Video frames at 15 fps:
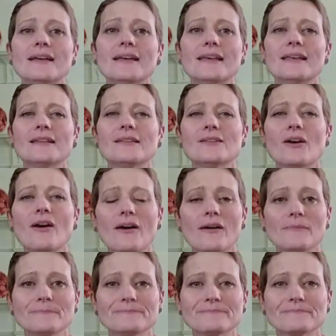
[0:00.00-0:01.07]

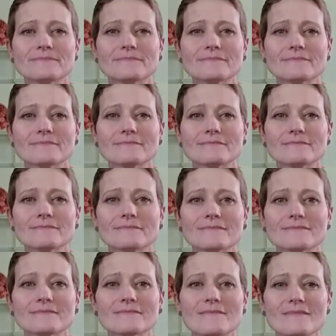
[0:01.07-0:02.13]
And
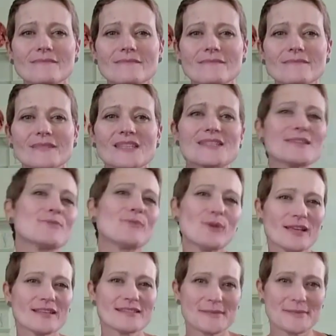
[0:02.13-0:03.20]
this is
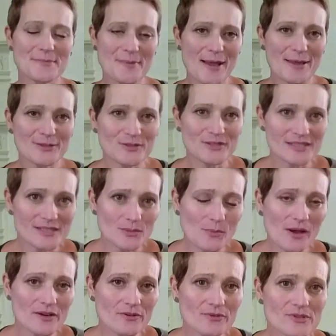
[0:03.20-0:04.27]
what has inspired this
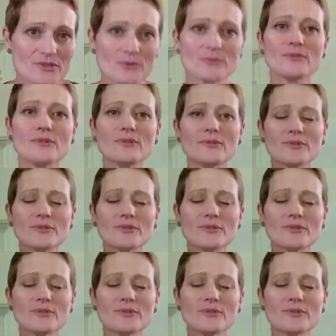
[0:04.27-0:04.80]
sweater. So